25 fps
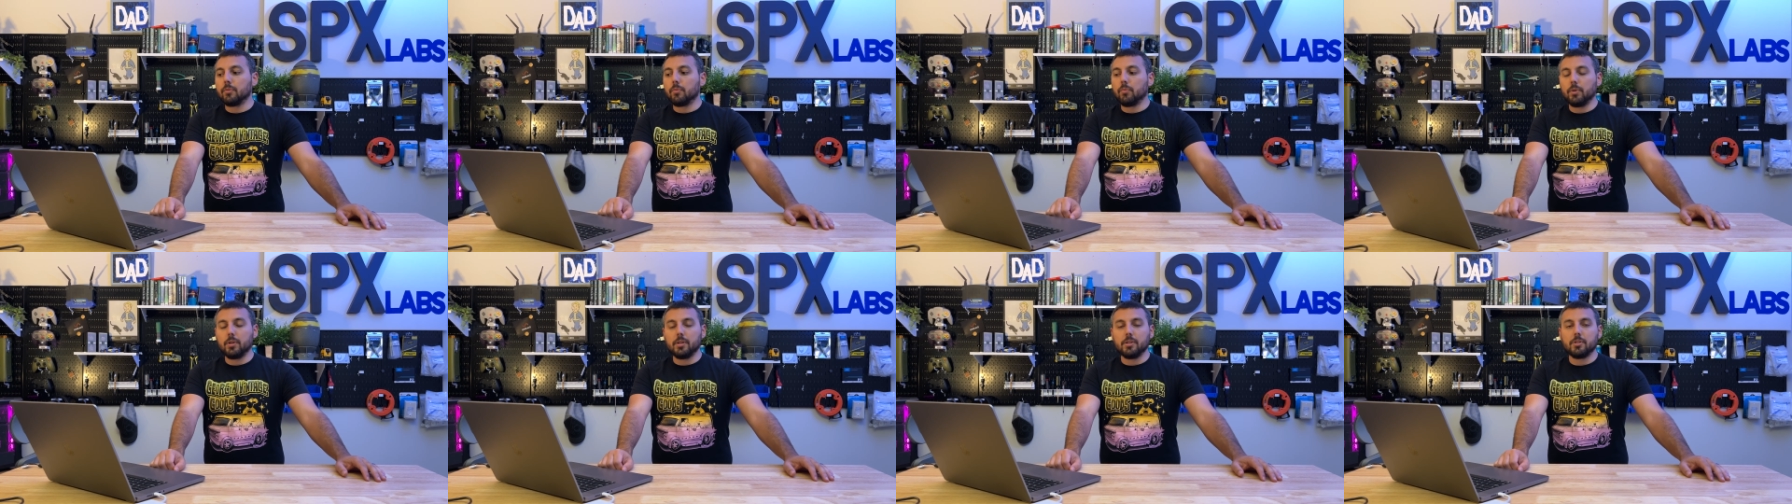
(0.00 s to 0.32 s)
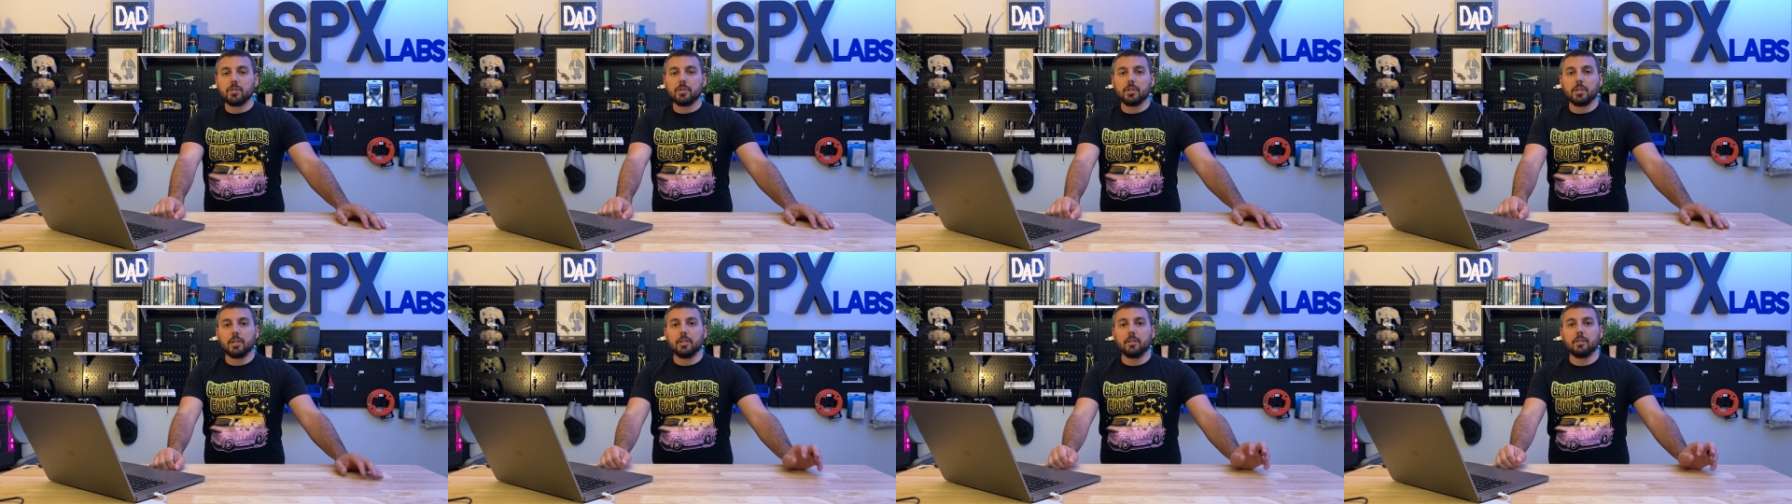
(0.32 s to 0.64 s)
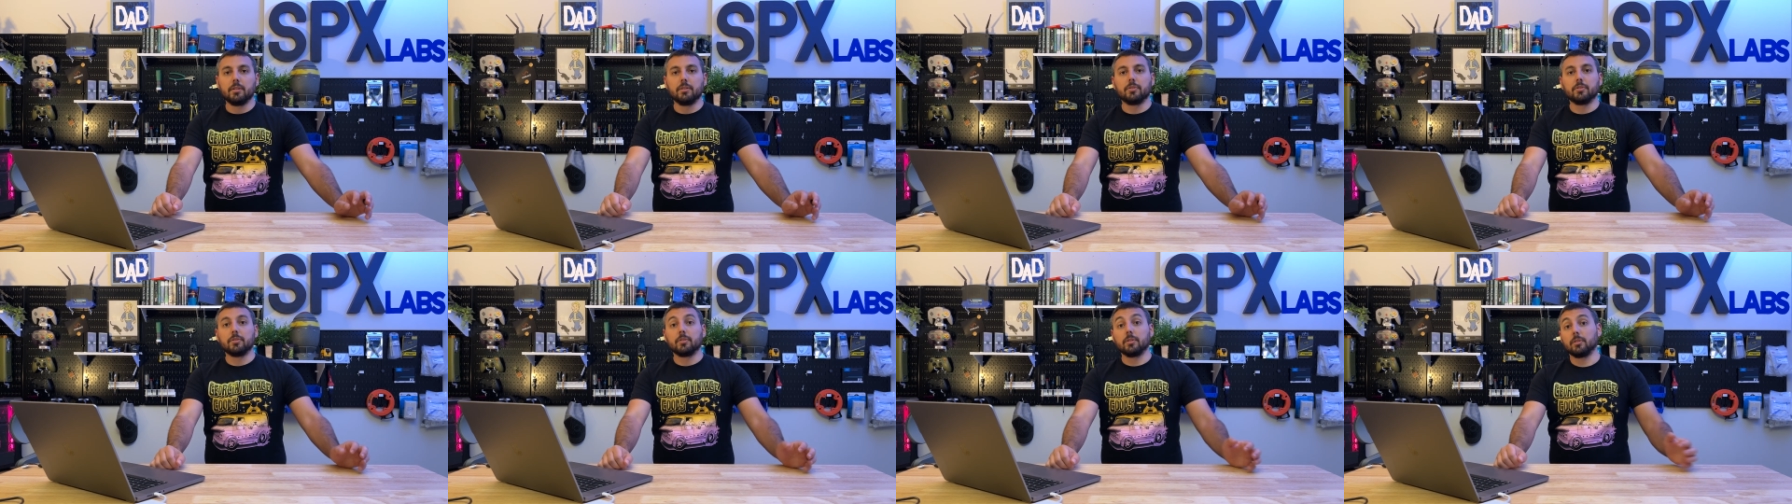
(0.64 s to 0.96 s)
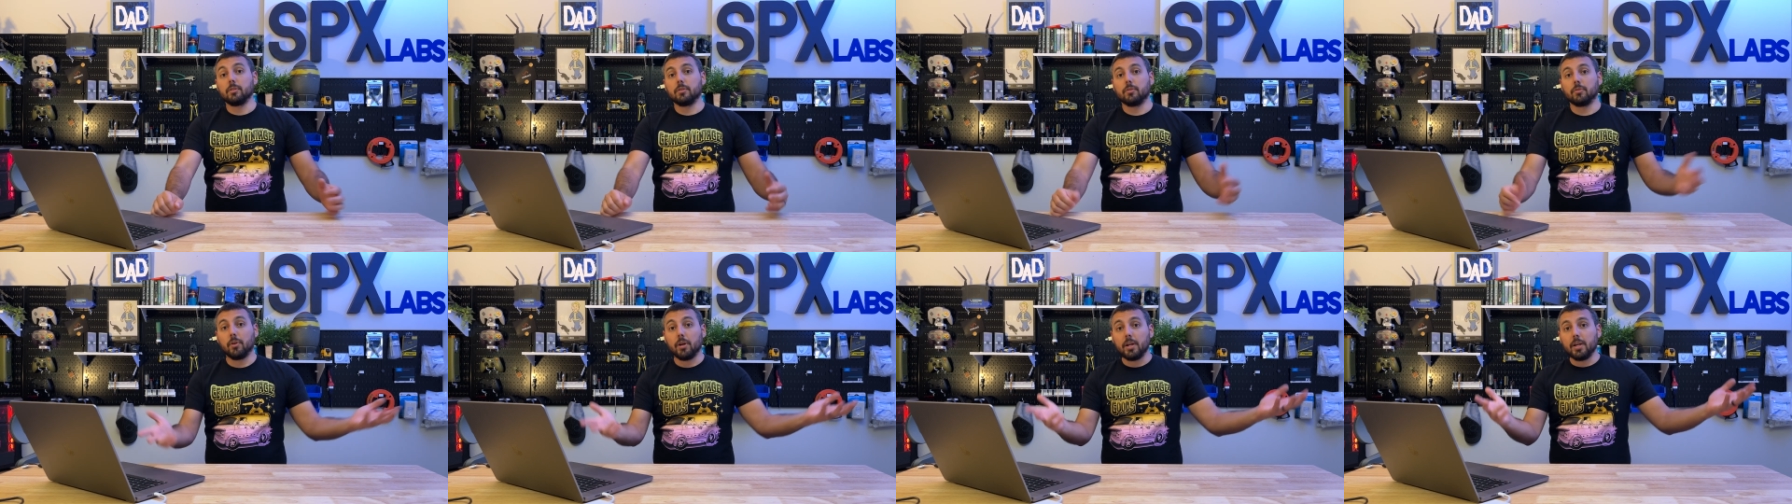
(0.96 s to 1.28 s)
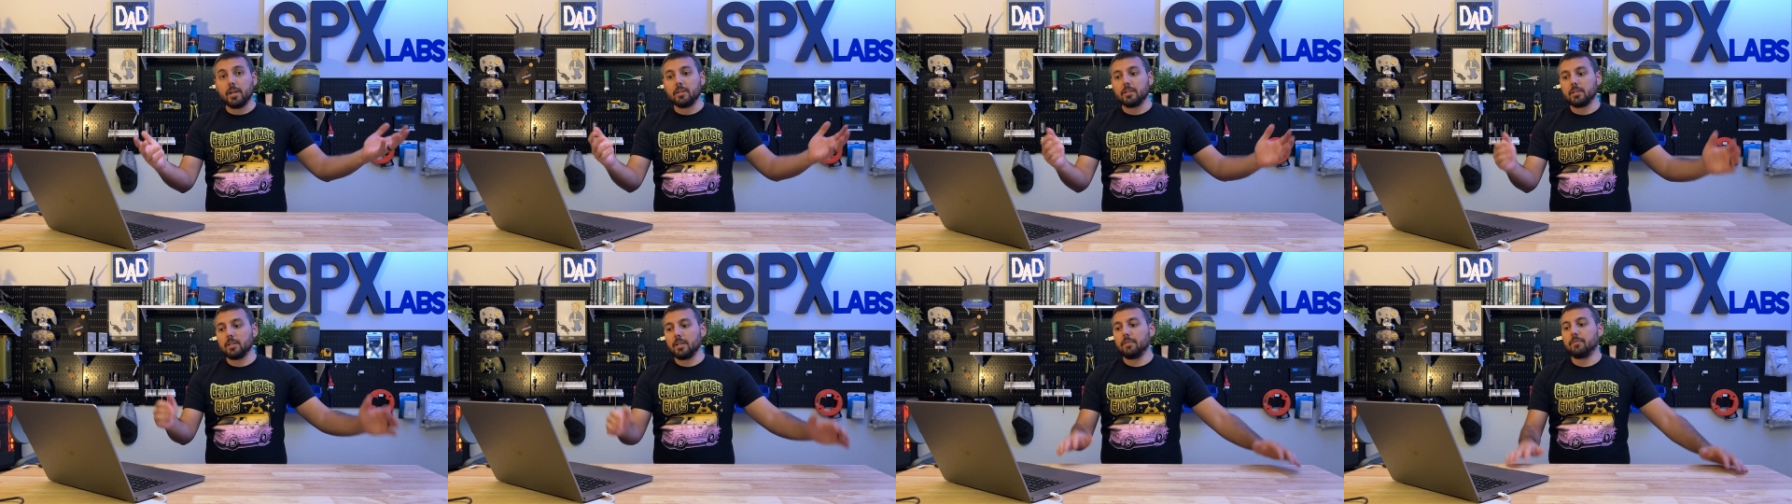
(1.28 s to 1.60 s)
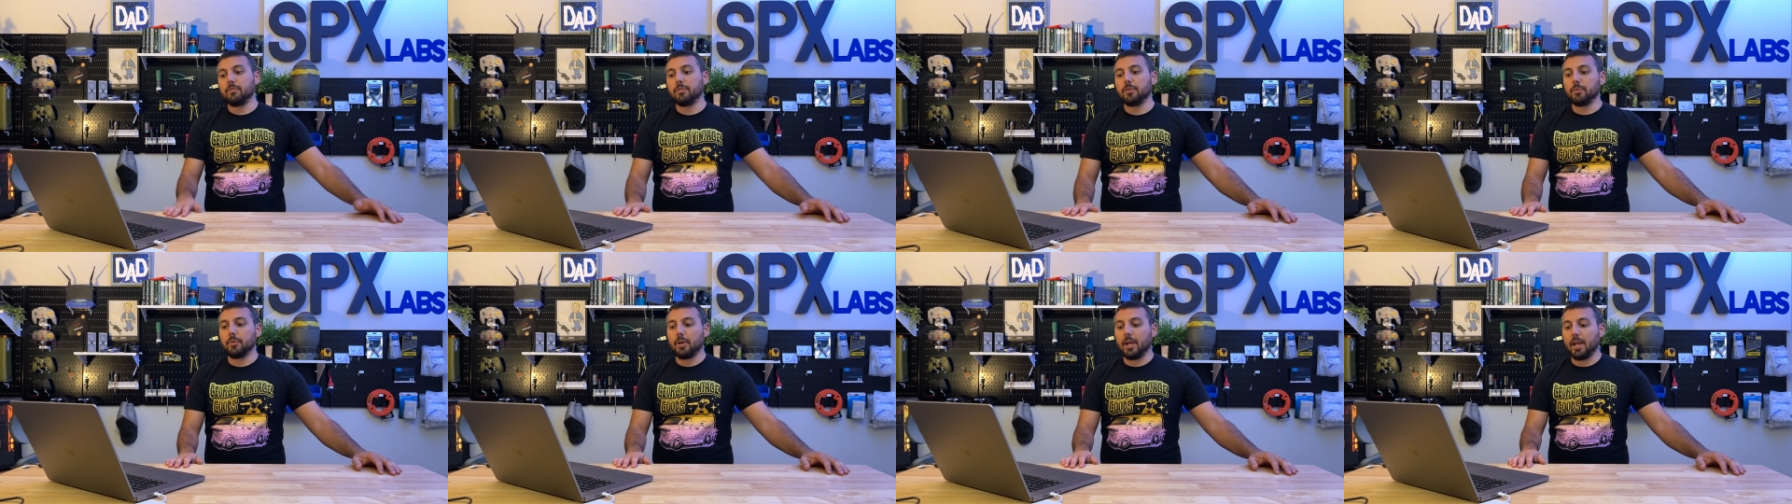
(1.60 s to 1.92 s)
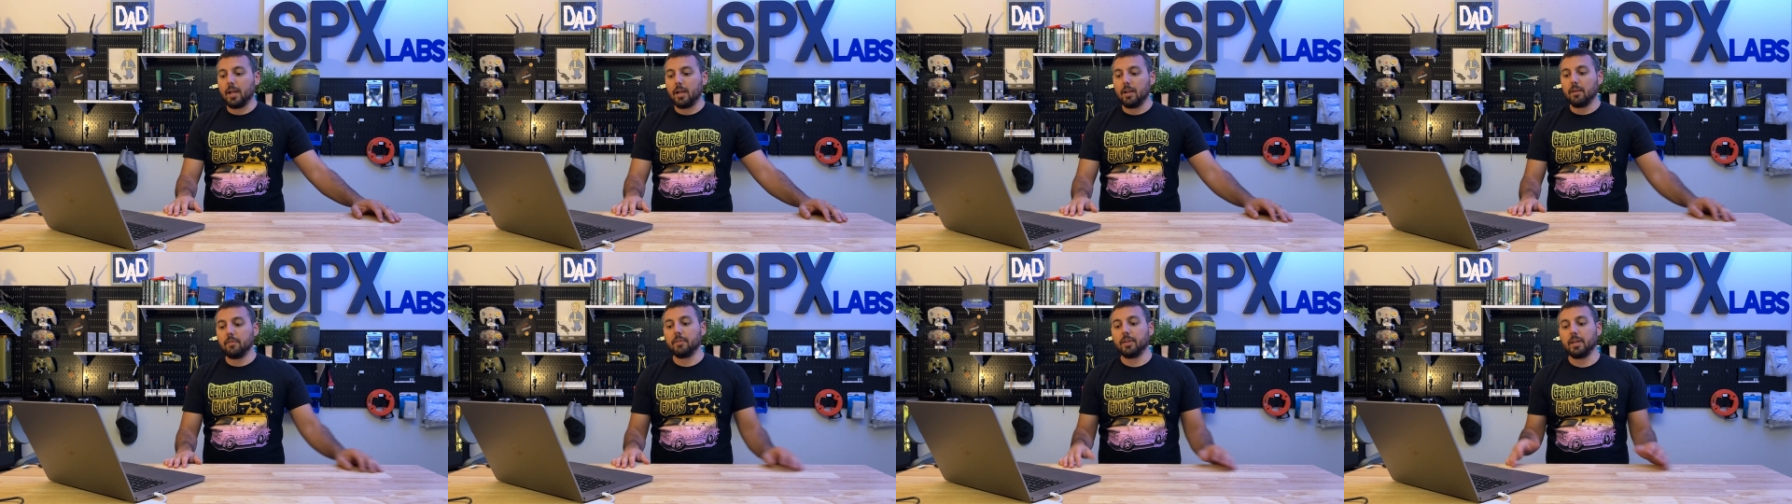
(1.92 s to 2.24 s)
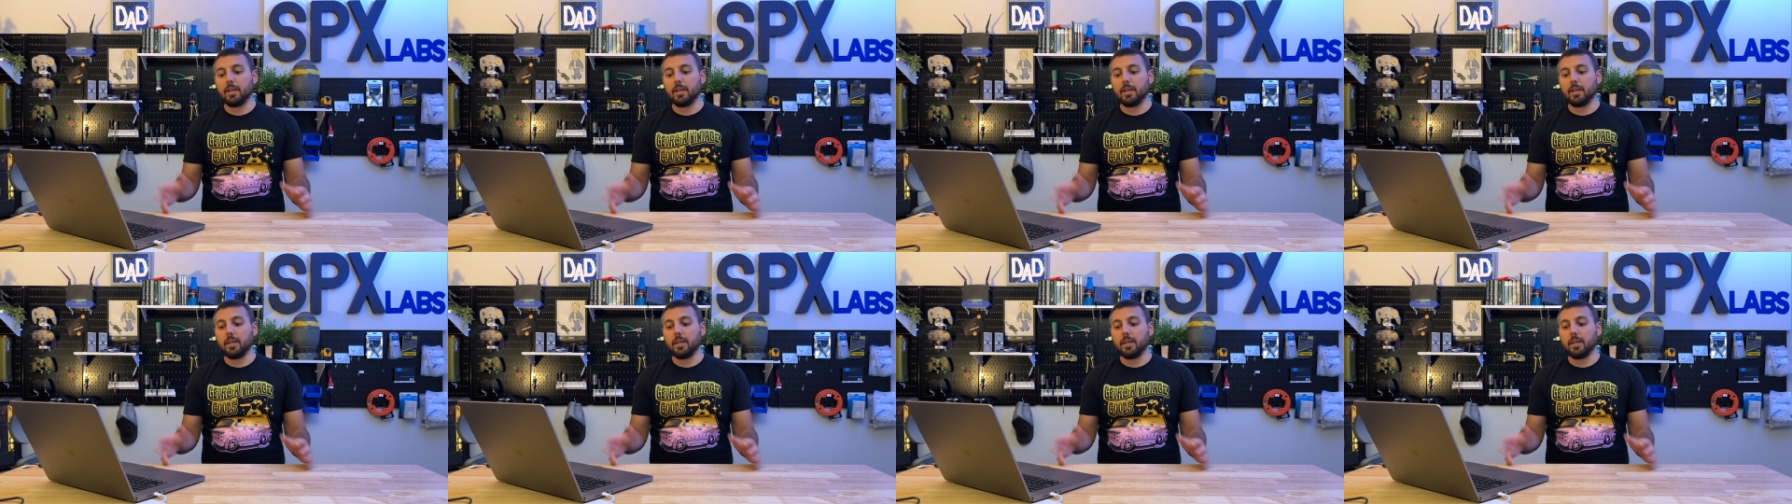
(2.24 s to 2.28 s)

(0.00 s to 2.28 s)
which is great if you have